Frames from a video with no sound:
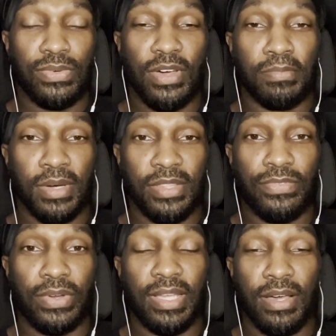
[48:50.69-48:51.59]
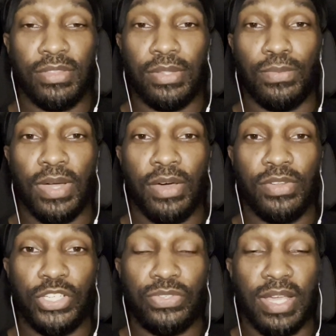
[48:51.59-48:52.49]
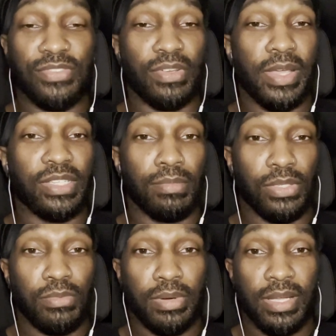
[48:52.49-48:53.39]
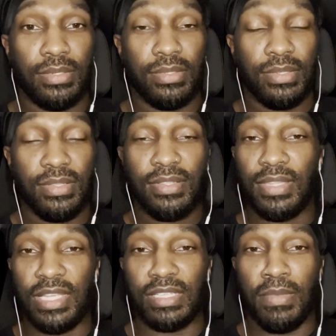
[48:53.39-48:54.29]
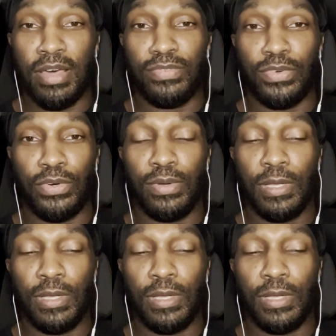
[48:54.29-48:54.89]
12-month free health and wellness transformation blueprint. That's a mouthful.